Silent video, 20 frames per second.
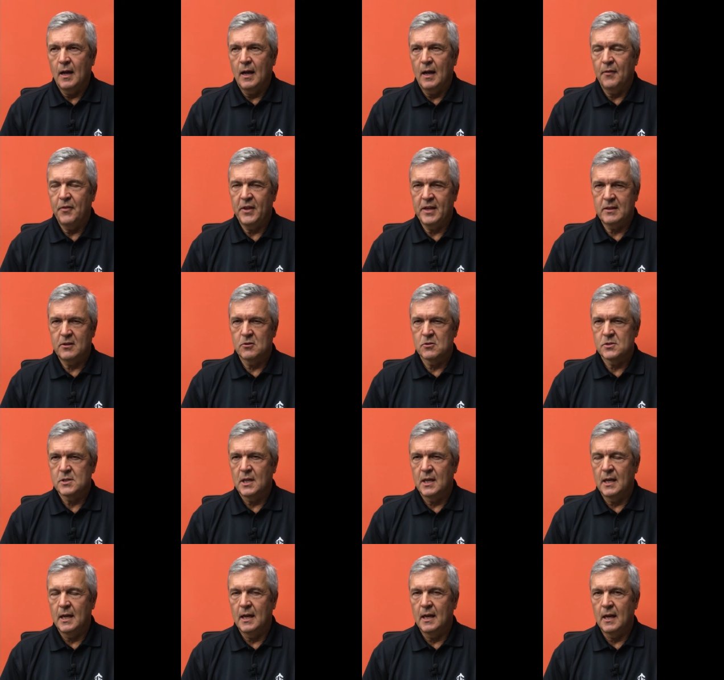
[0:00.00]
I
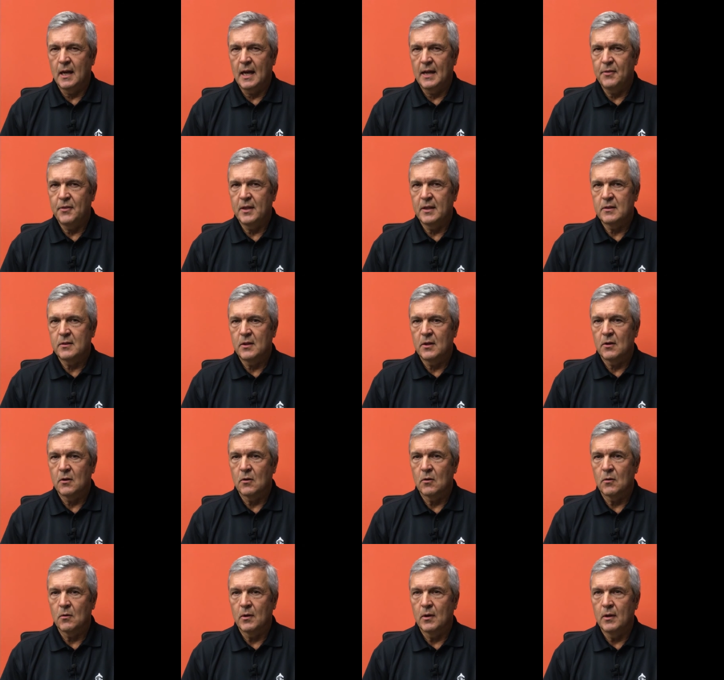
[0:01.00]
think
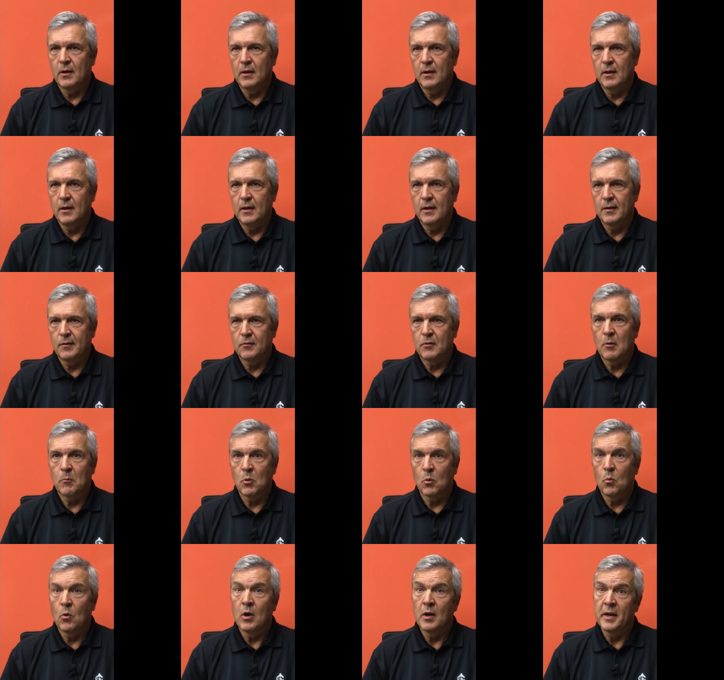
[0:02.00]
there is,
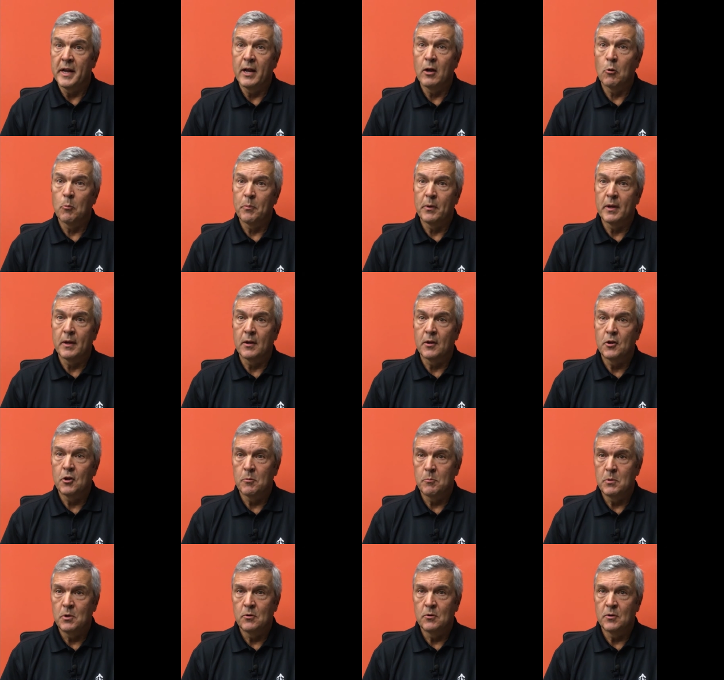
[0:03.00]
number one, helping
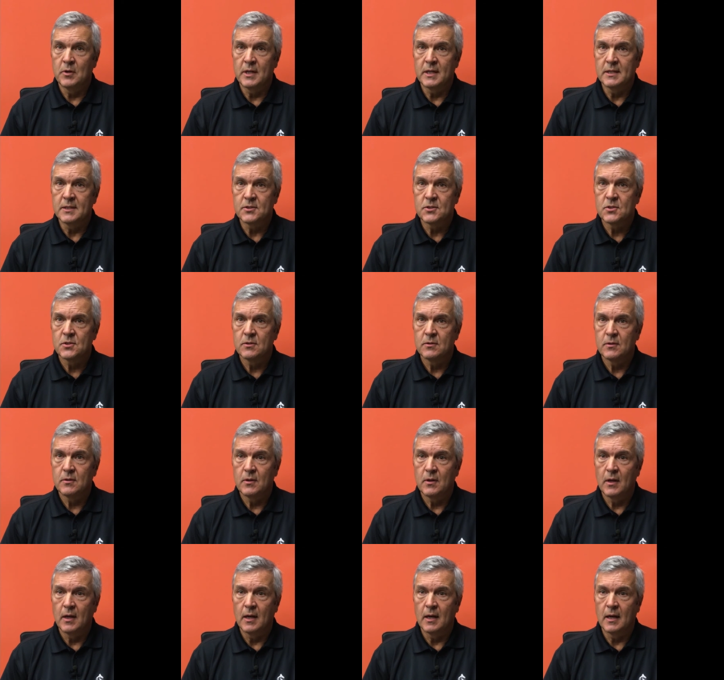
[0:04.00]
communities
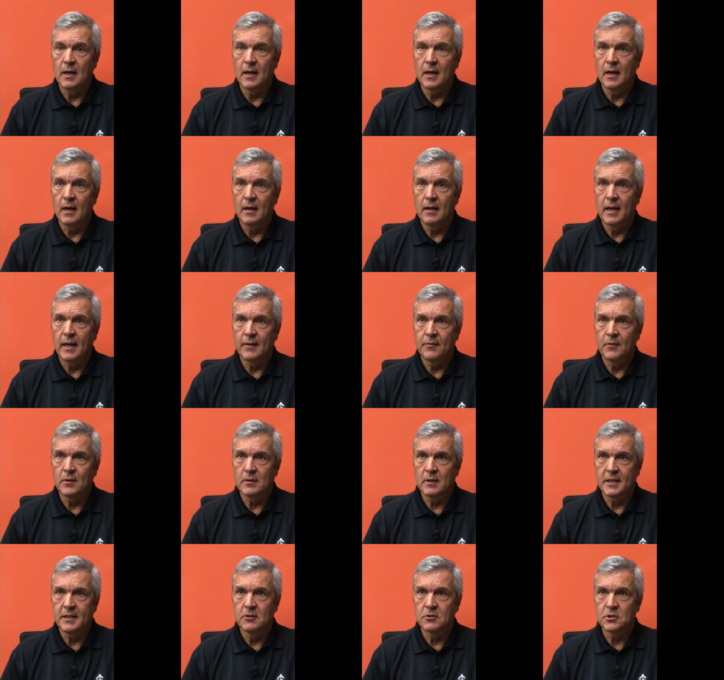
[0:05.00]
and the
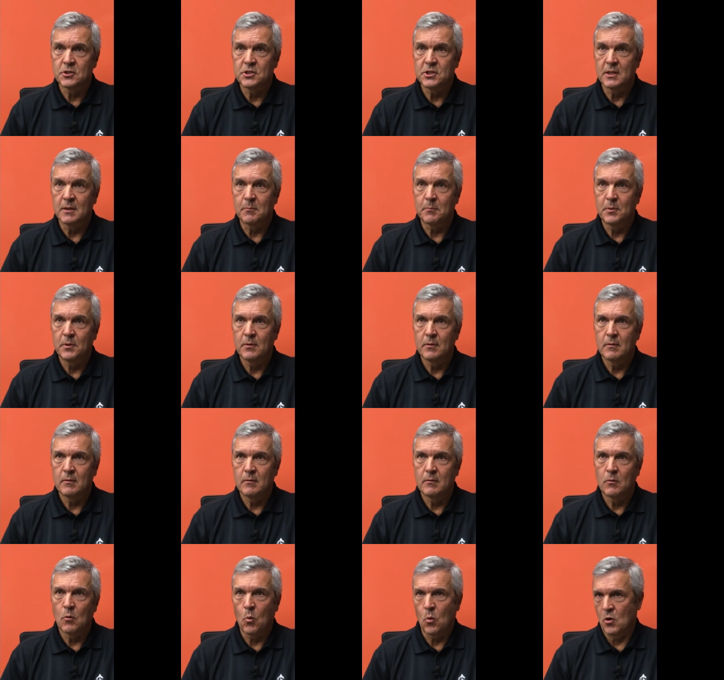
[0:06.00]
leadership
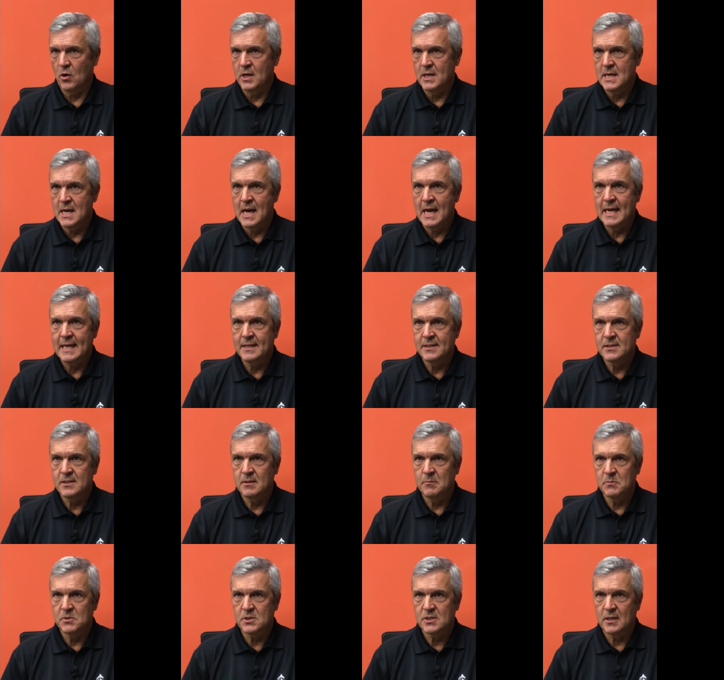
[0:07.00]
organize
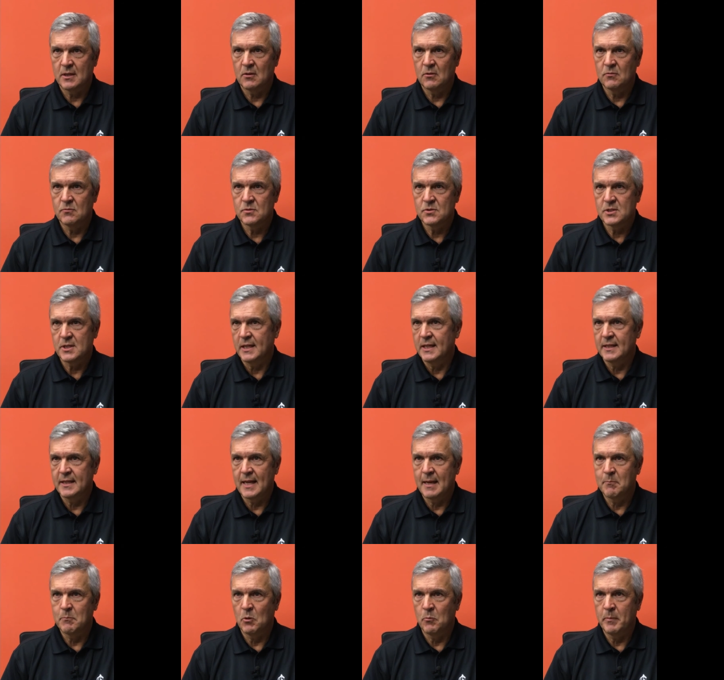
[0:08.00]
themselves to get
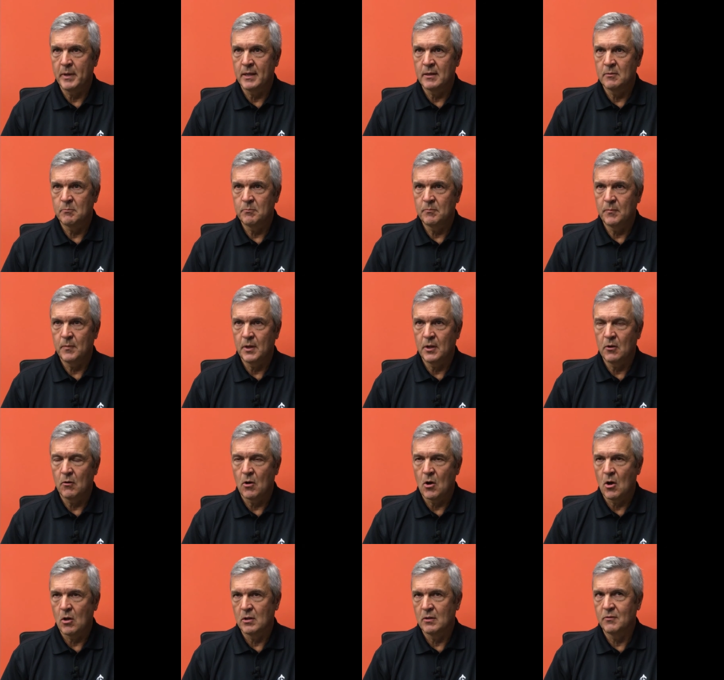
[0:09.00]
that momentum. You know,
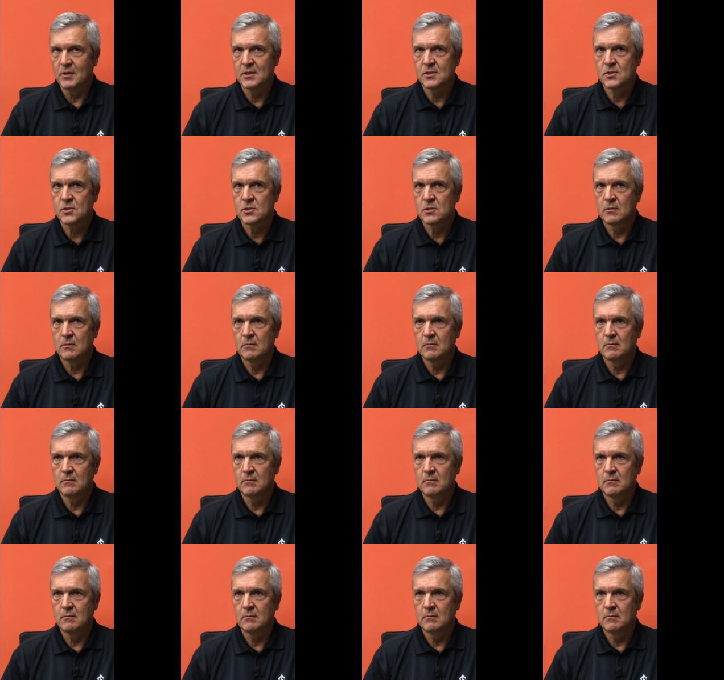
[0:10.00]
all of us,